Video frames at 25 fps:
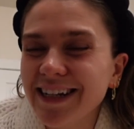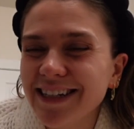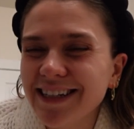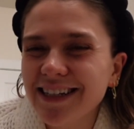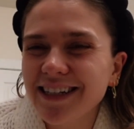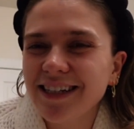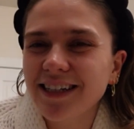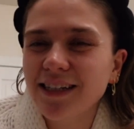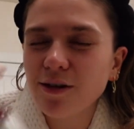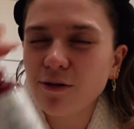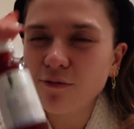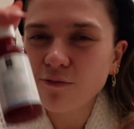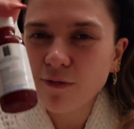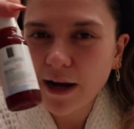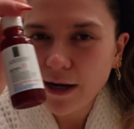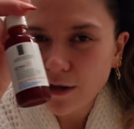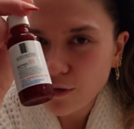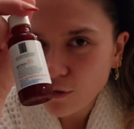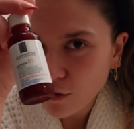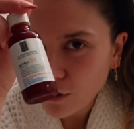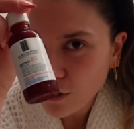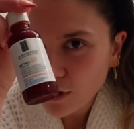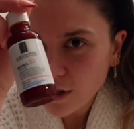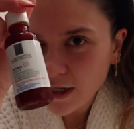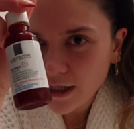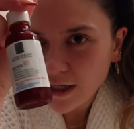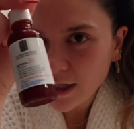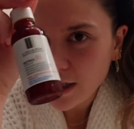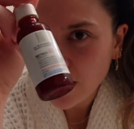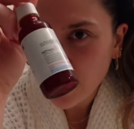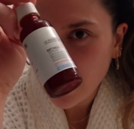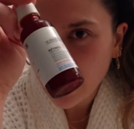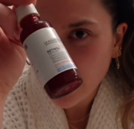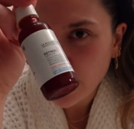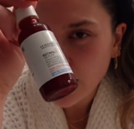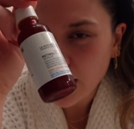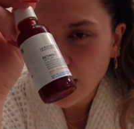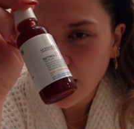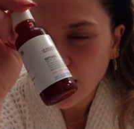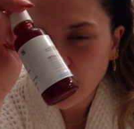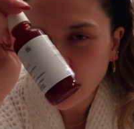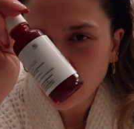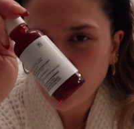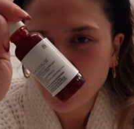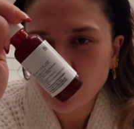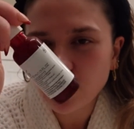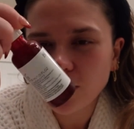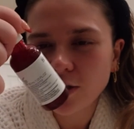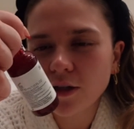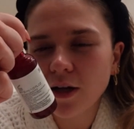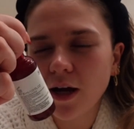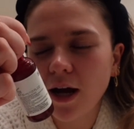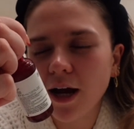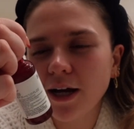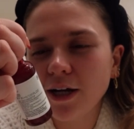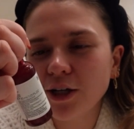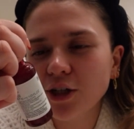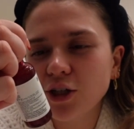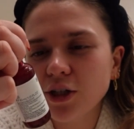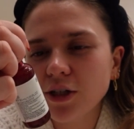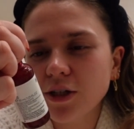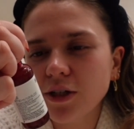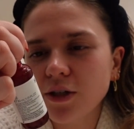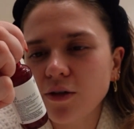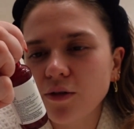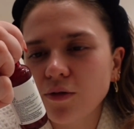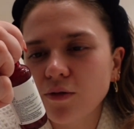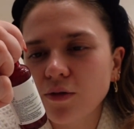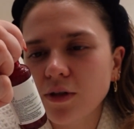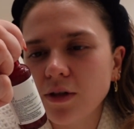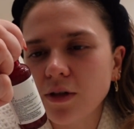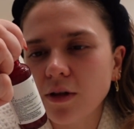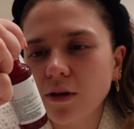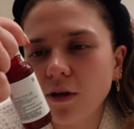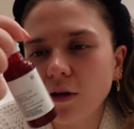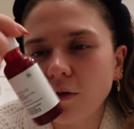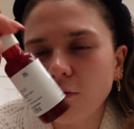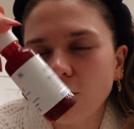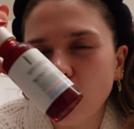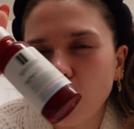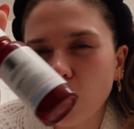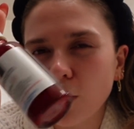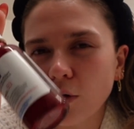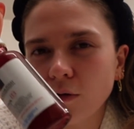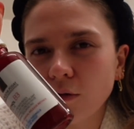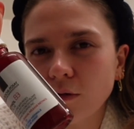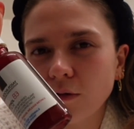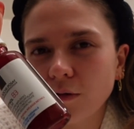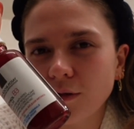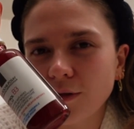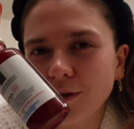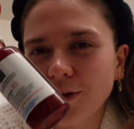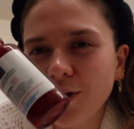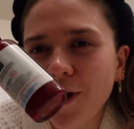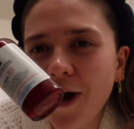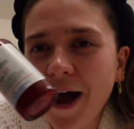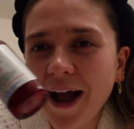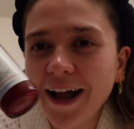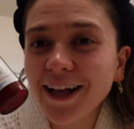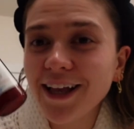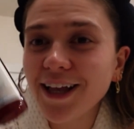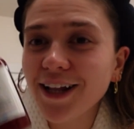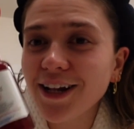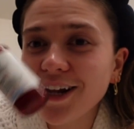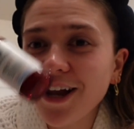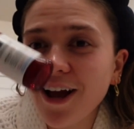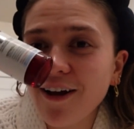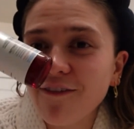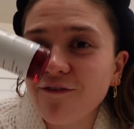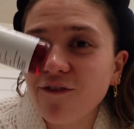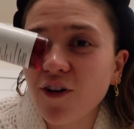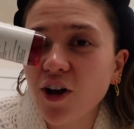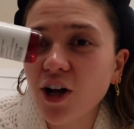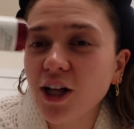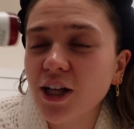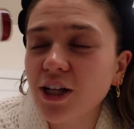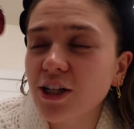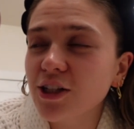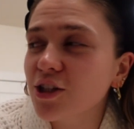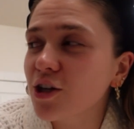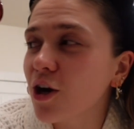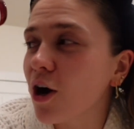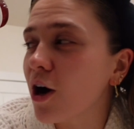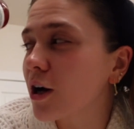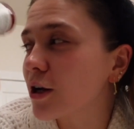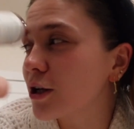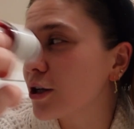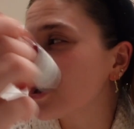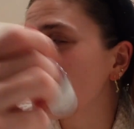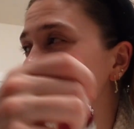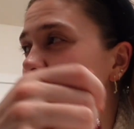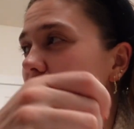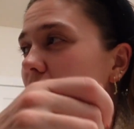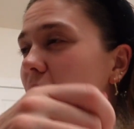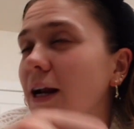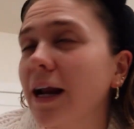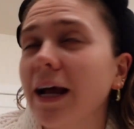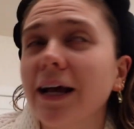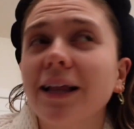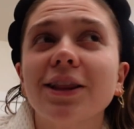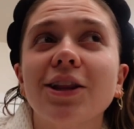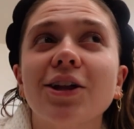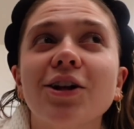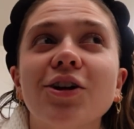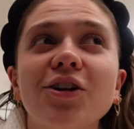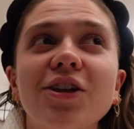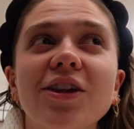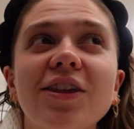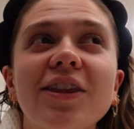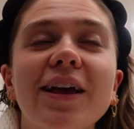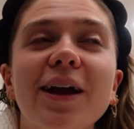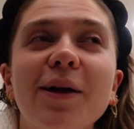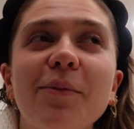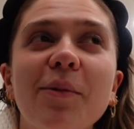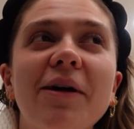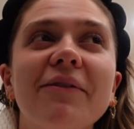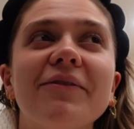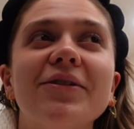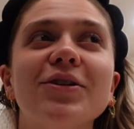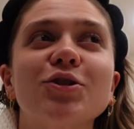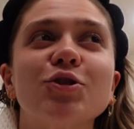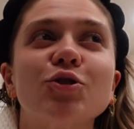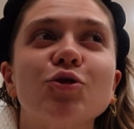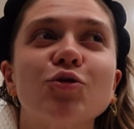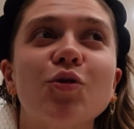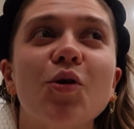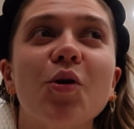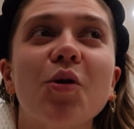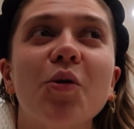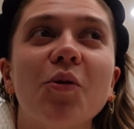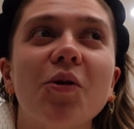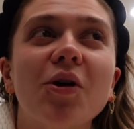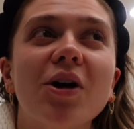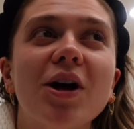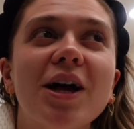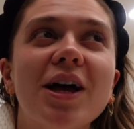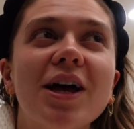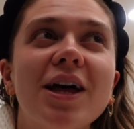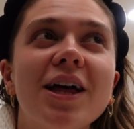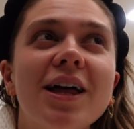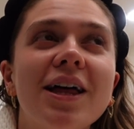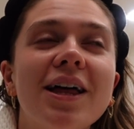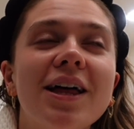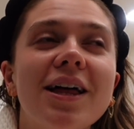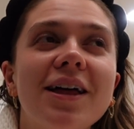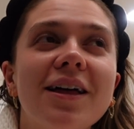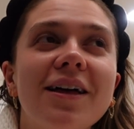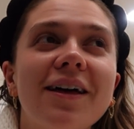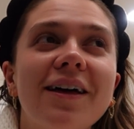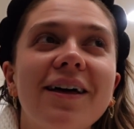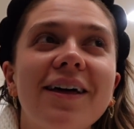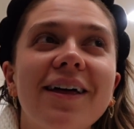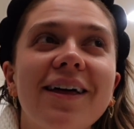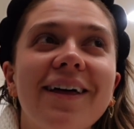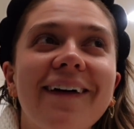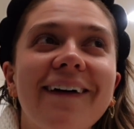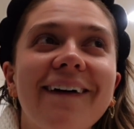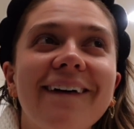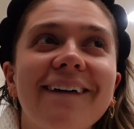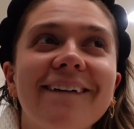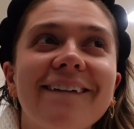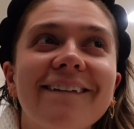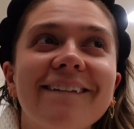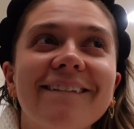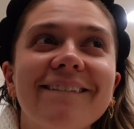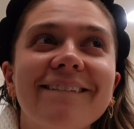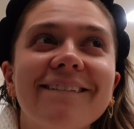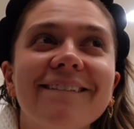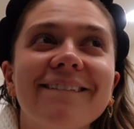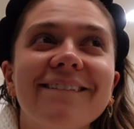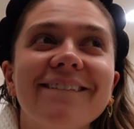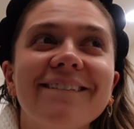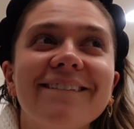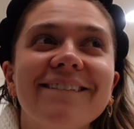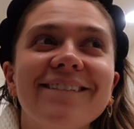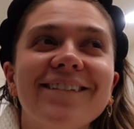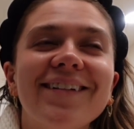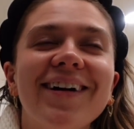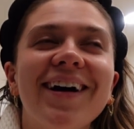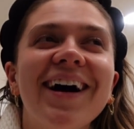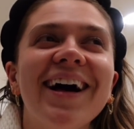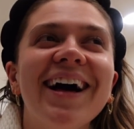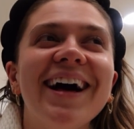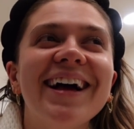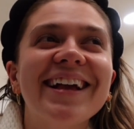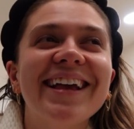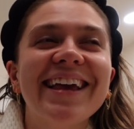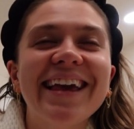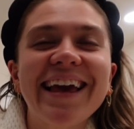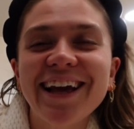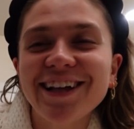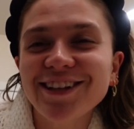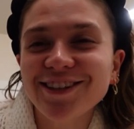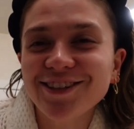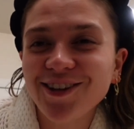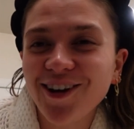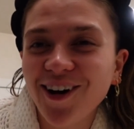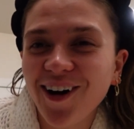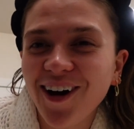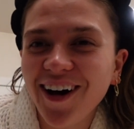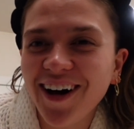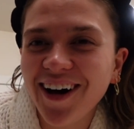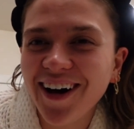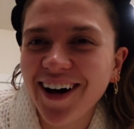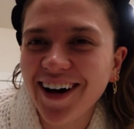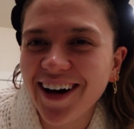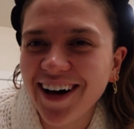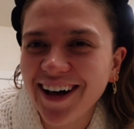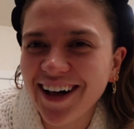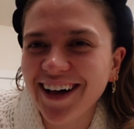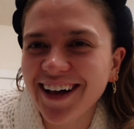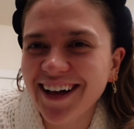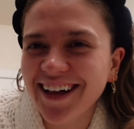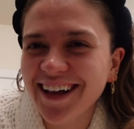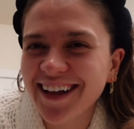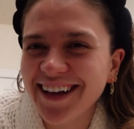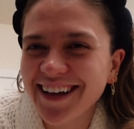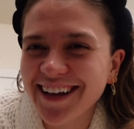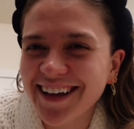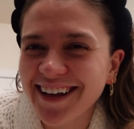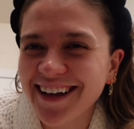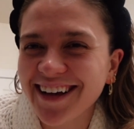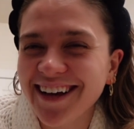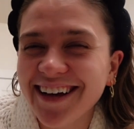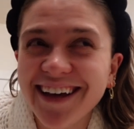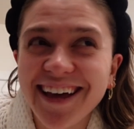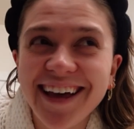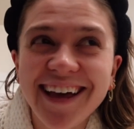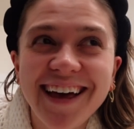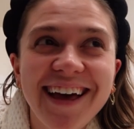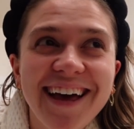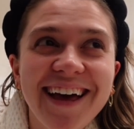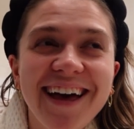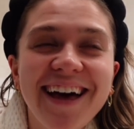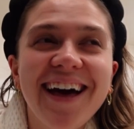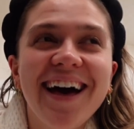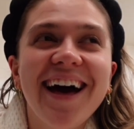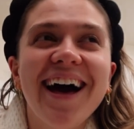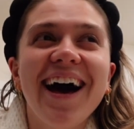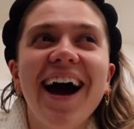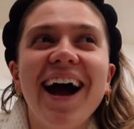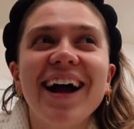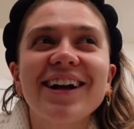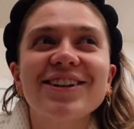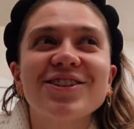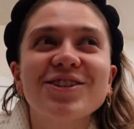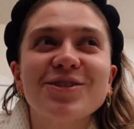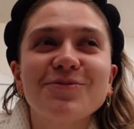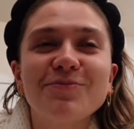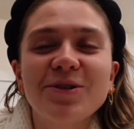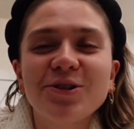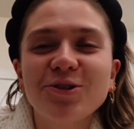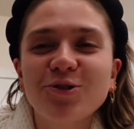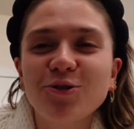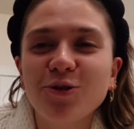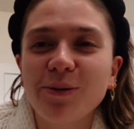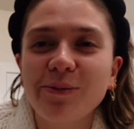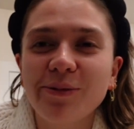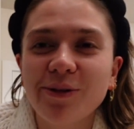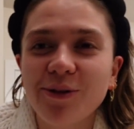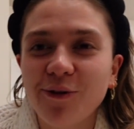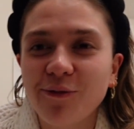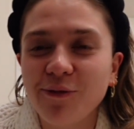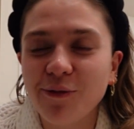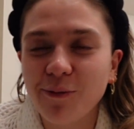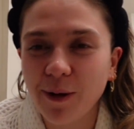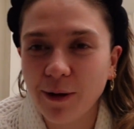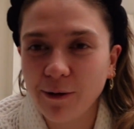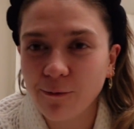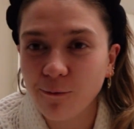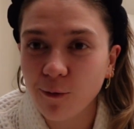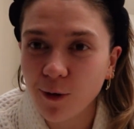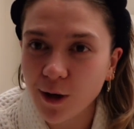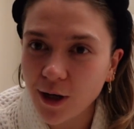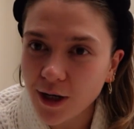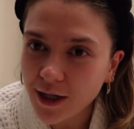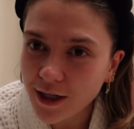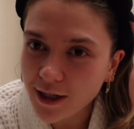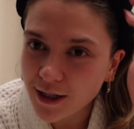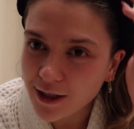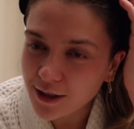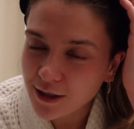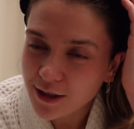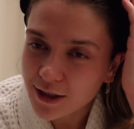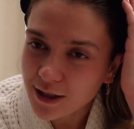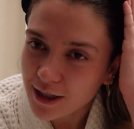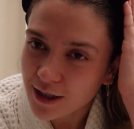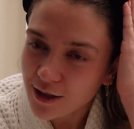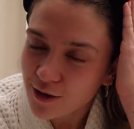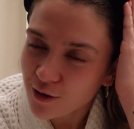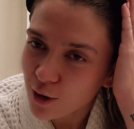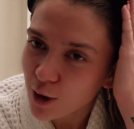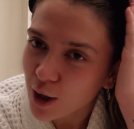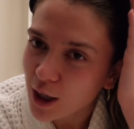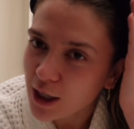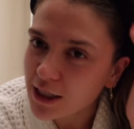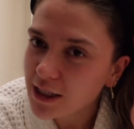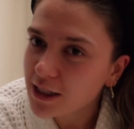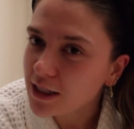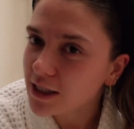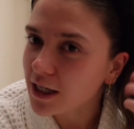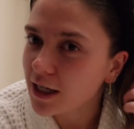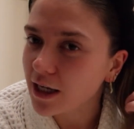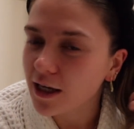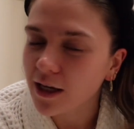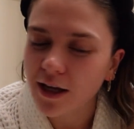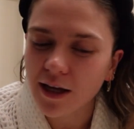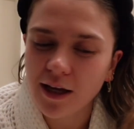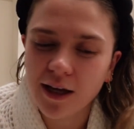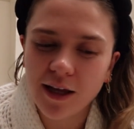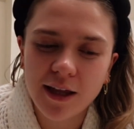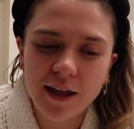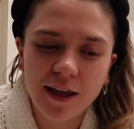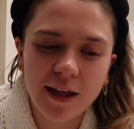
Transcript: night is a retinol night, and I just use the La Roche. I cannot fucking talk. John, I literally think I'm having a stroke. What? I can't talk. I just be tripping over my words like crazy.